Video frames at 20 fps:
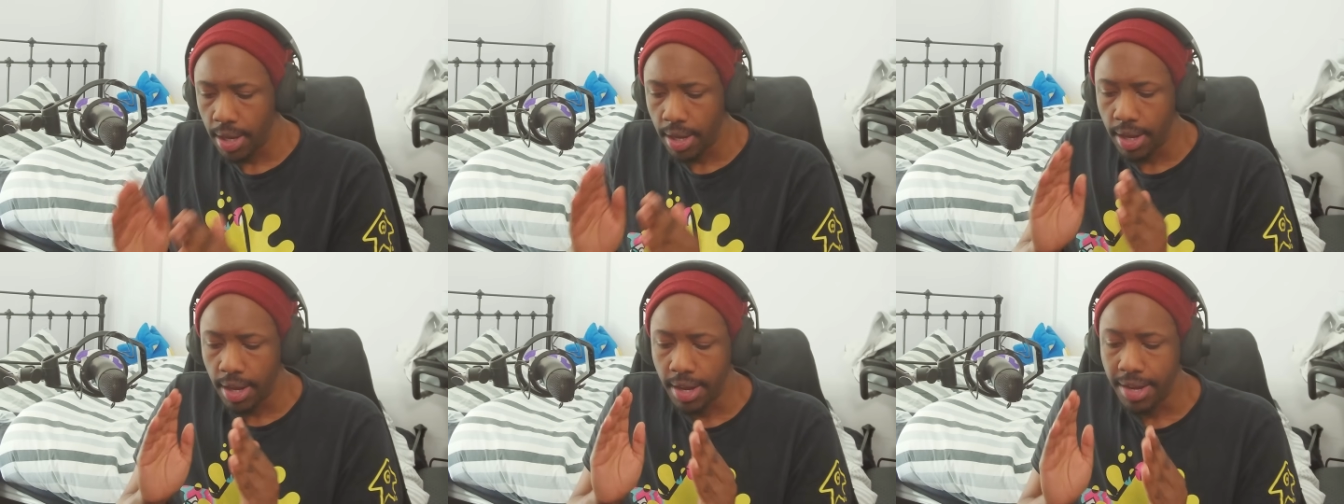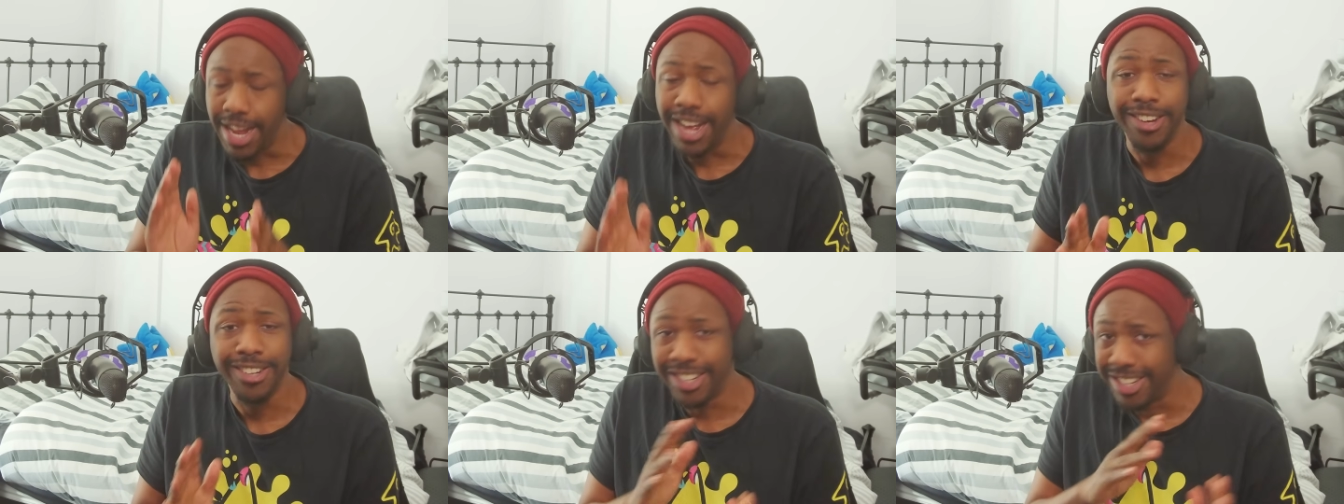
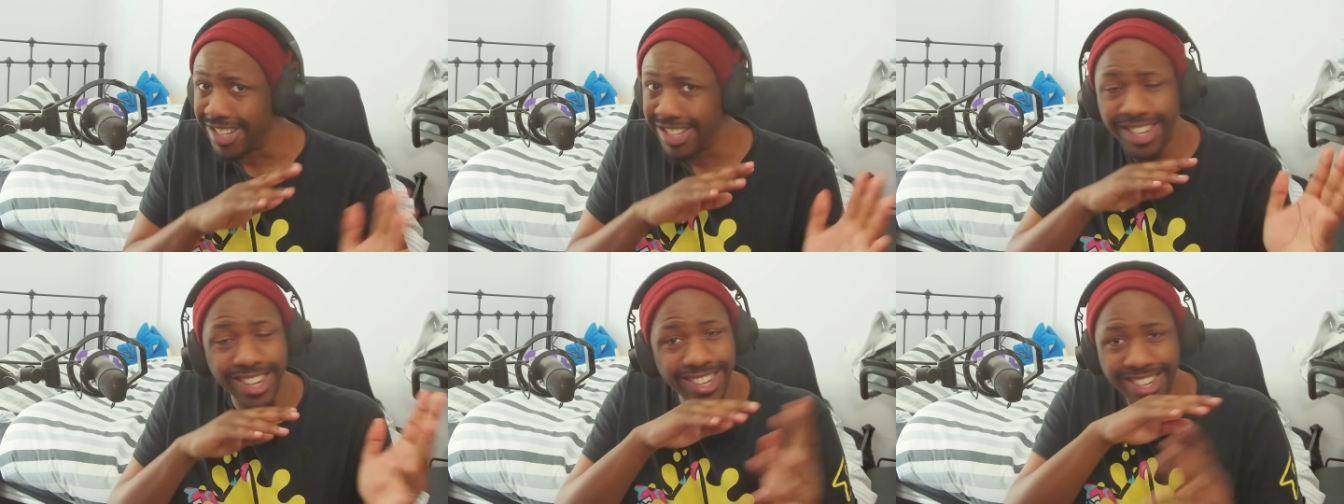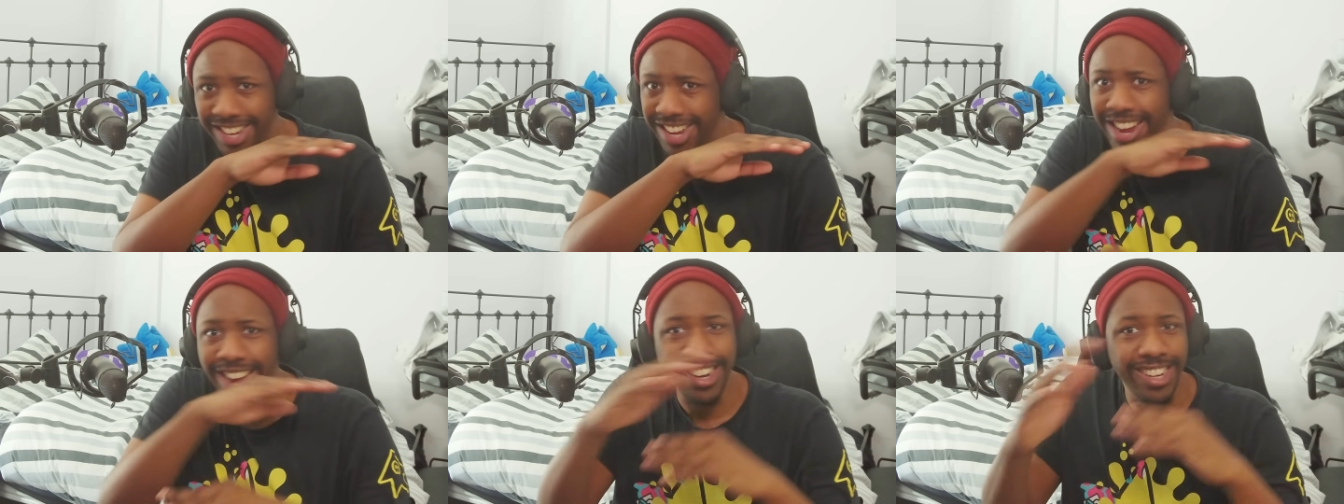Now,
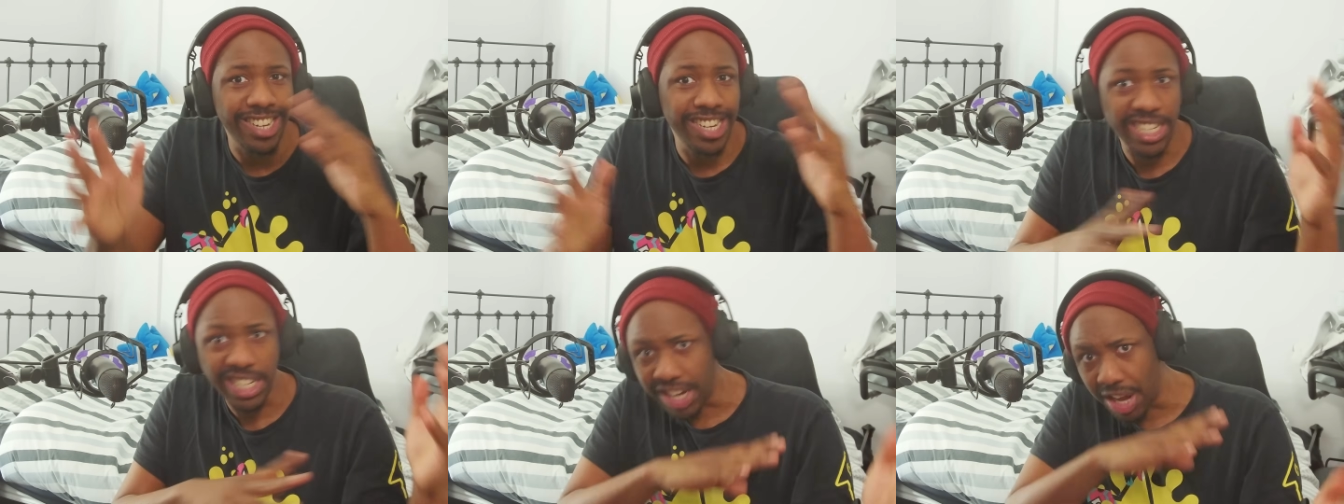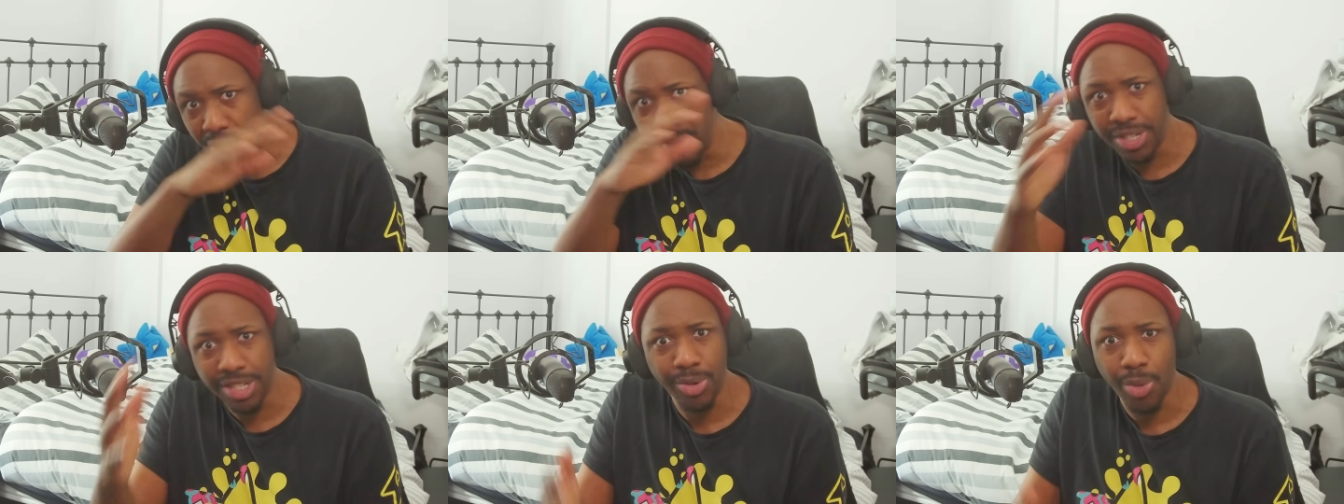this
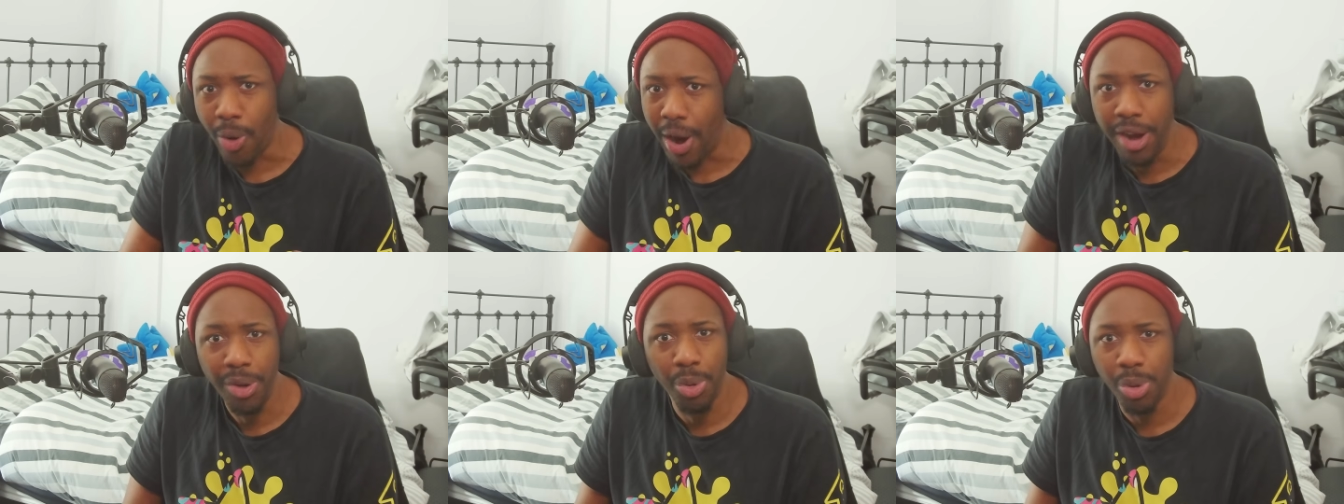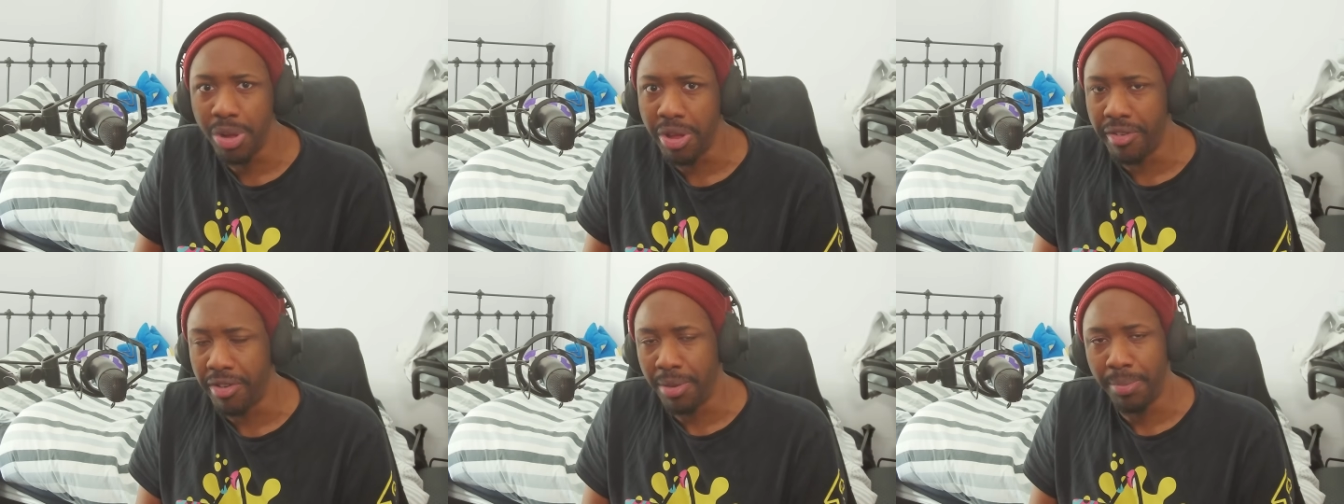goes quite
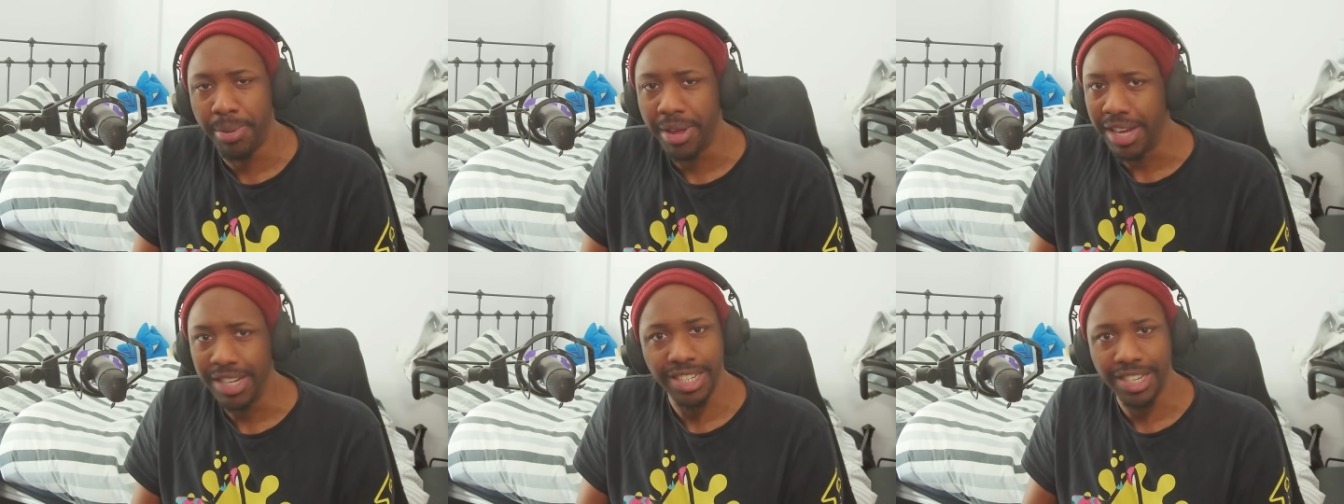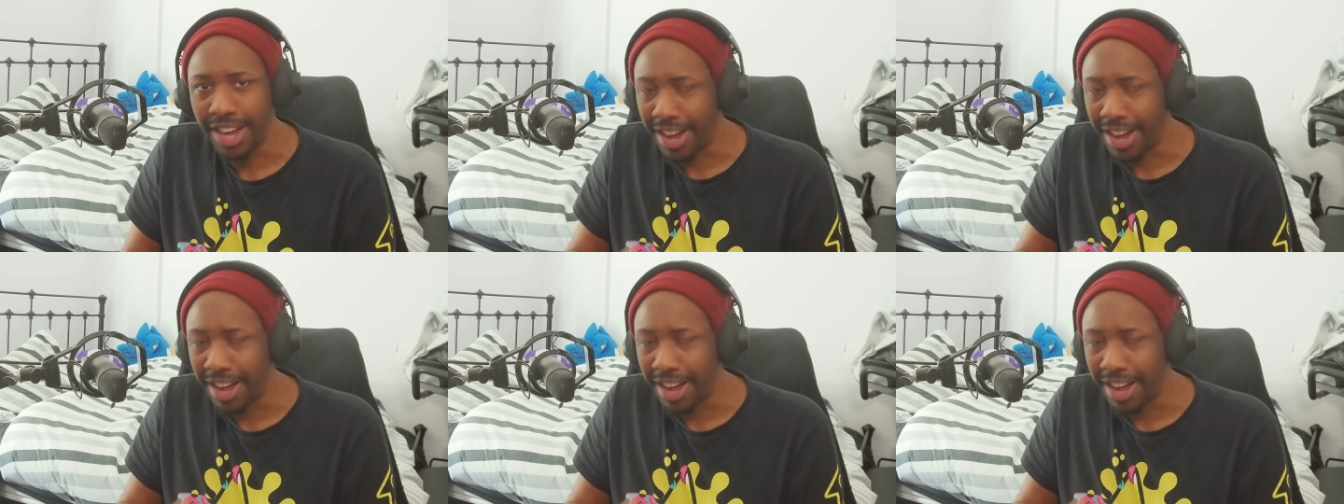all over the place.